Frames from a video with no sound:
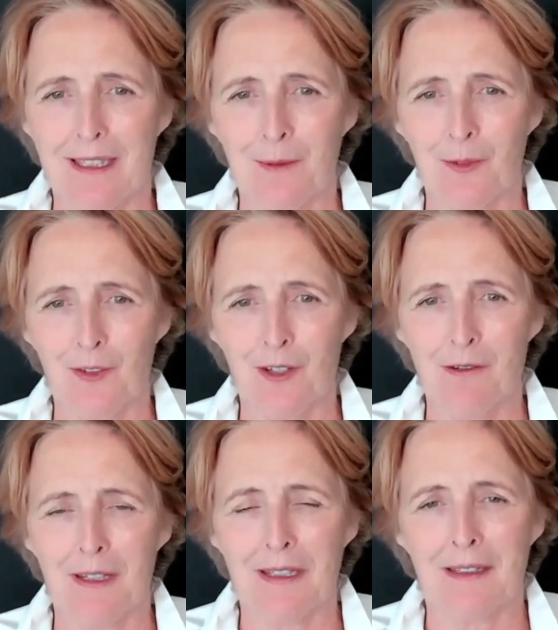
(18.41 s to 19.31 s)
he was
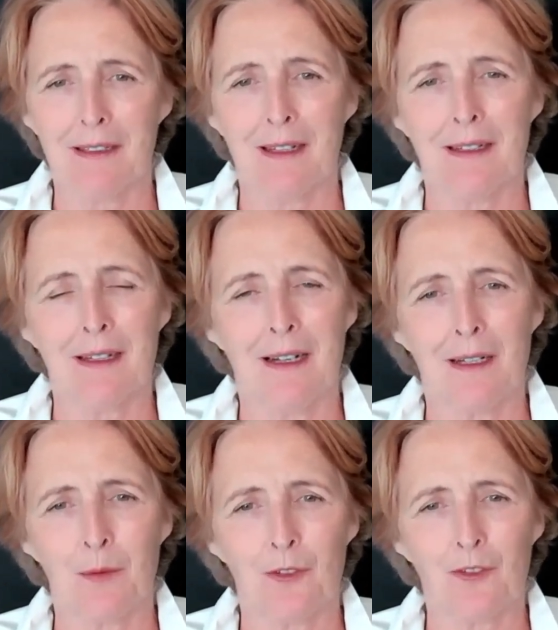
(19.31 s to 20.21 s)
sure running it, and
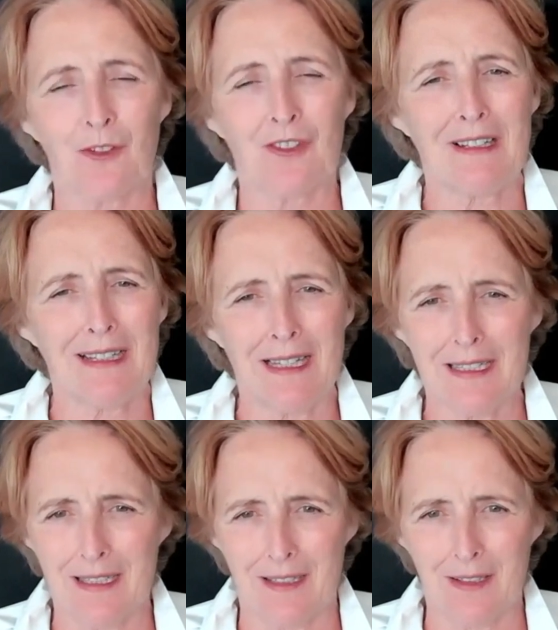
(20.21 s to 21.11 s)
I was just
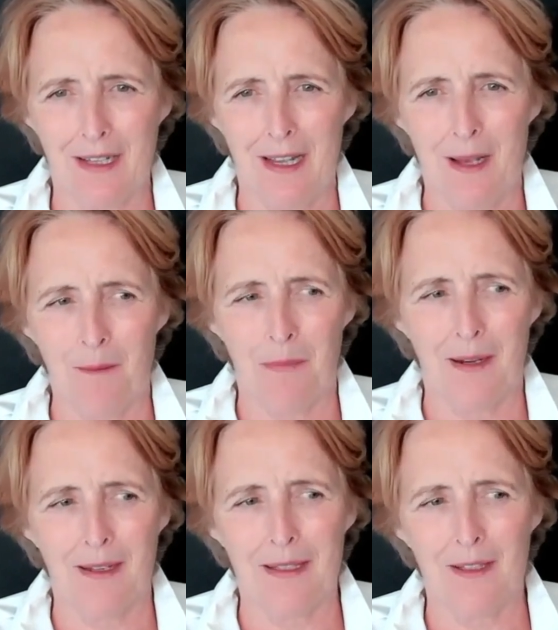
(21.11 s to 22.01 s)
delighted
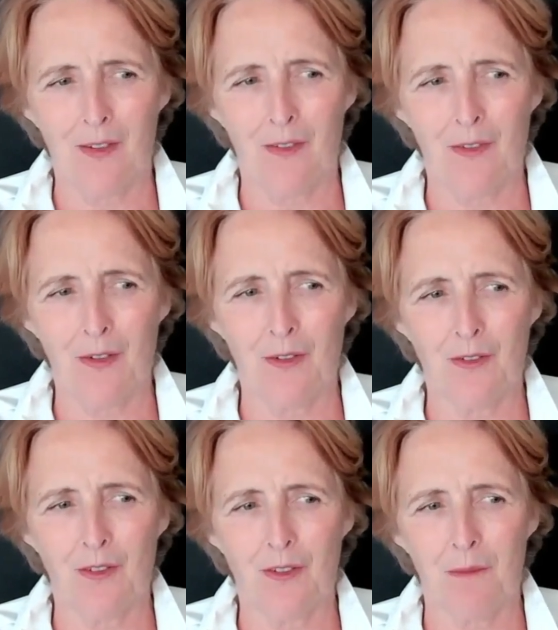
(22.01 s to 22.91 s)
by his
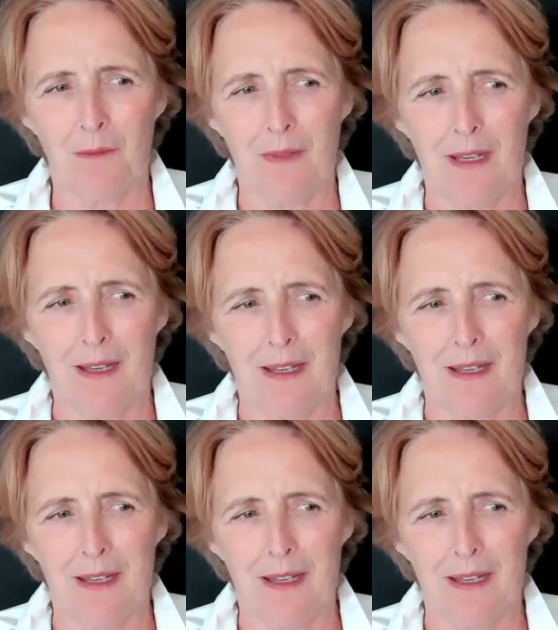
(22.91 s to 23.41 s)
enthusiasm,